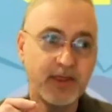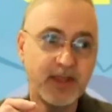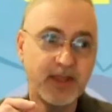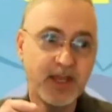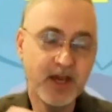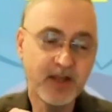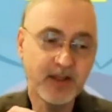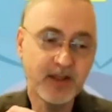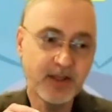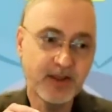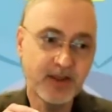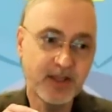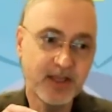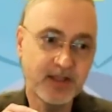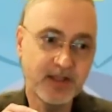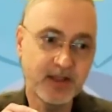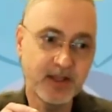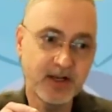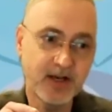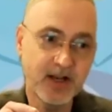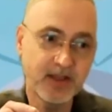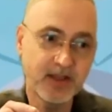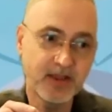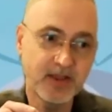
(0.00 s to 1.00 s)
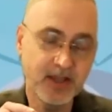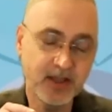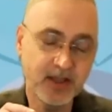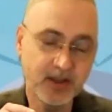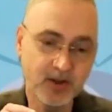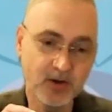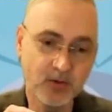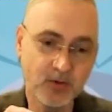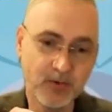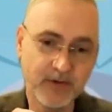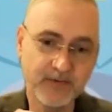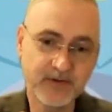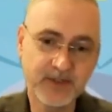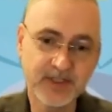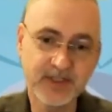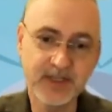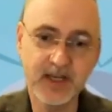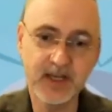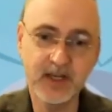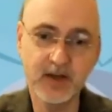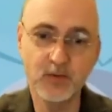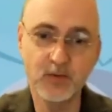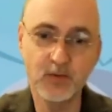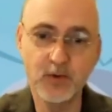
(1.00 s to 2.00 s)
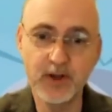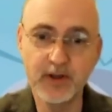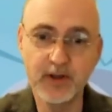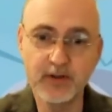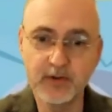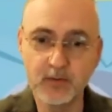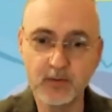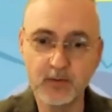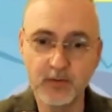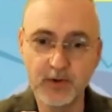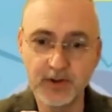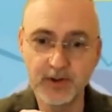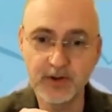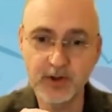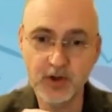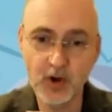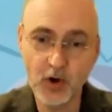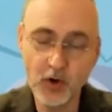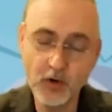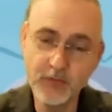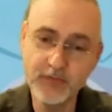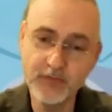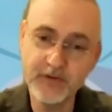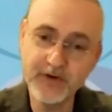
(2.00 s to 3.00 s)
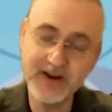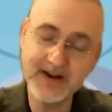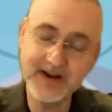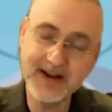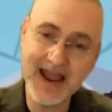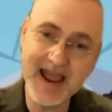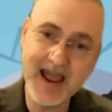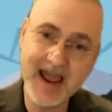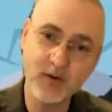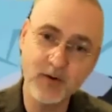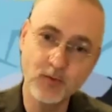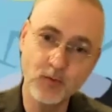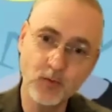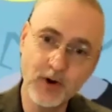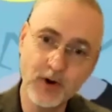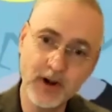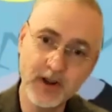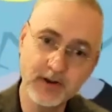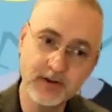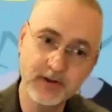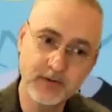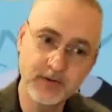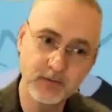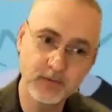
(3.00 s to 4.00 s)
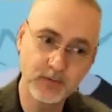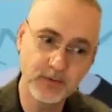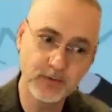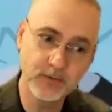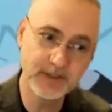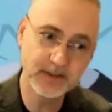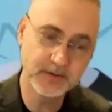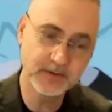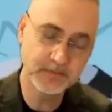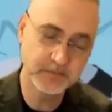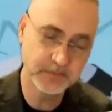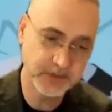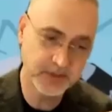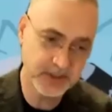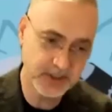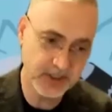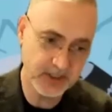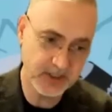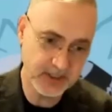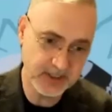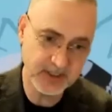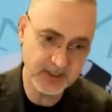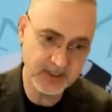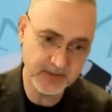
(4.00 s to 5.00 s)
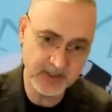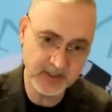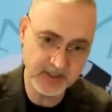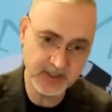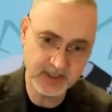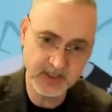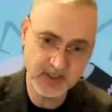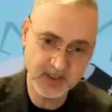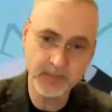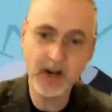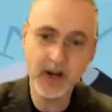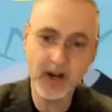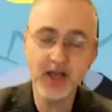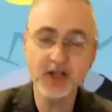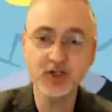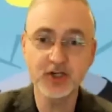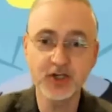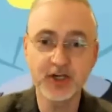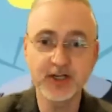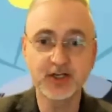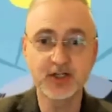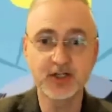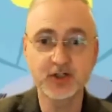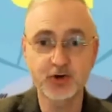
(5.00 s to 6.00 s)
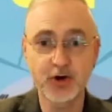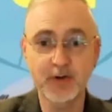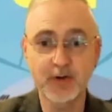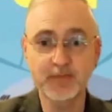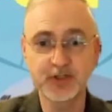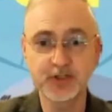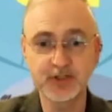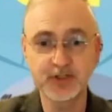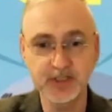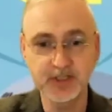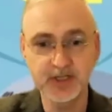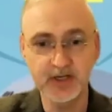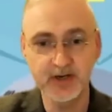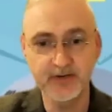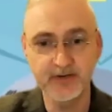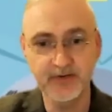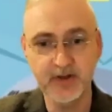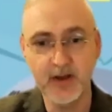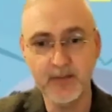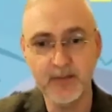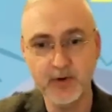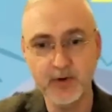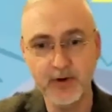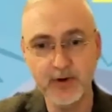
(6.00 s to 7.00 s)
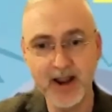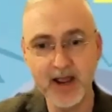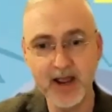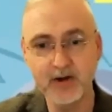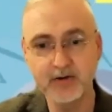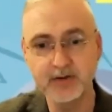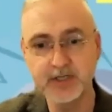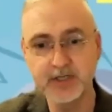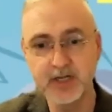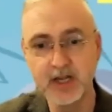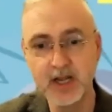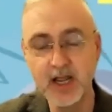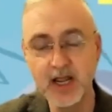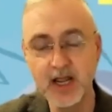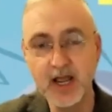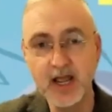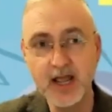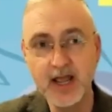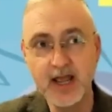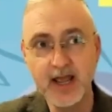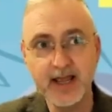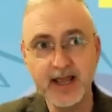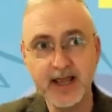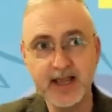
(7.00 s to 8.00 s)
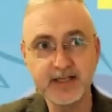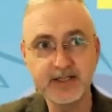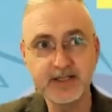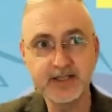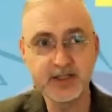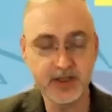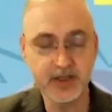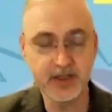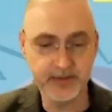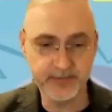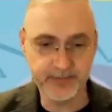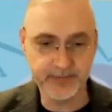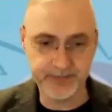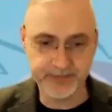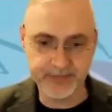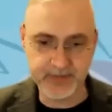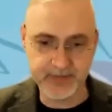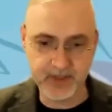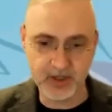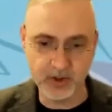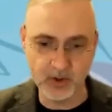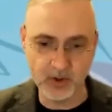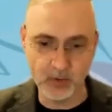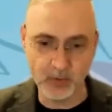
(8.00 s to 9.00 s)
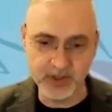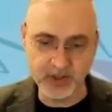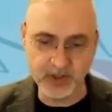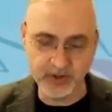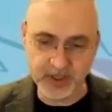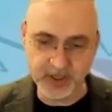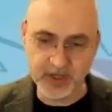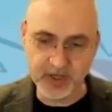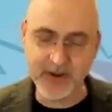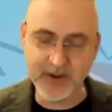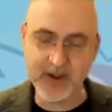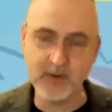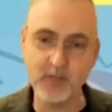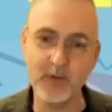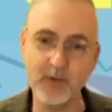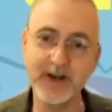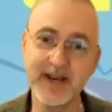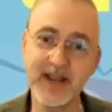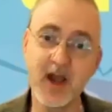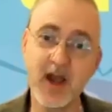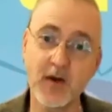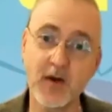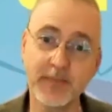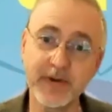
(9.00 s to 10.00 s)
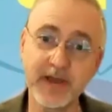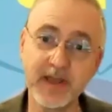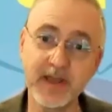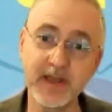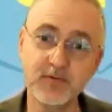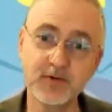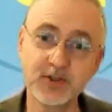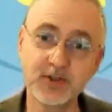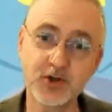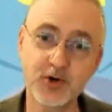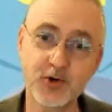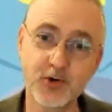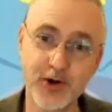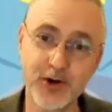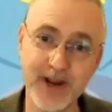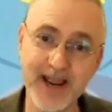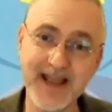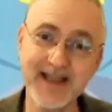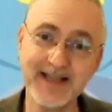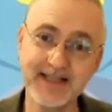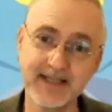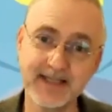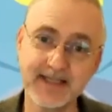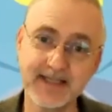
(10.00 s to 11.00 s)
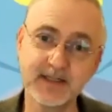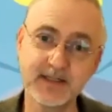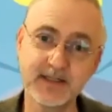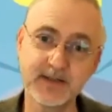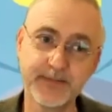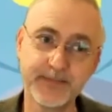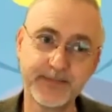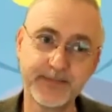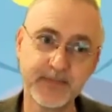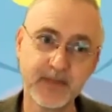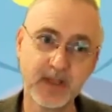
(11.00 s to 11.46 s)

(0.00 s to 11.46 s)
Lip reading: The other thing that I think that we've seen with COVID and with certainly some of the supply chain disruptions that have come around is that, when you think about when ERP was created,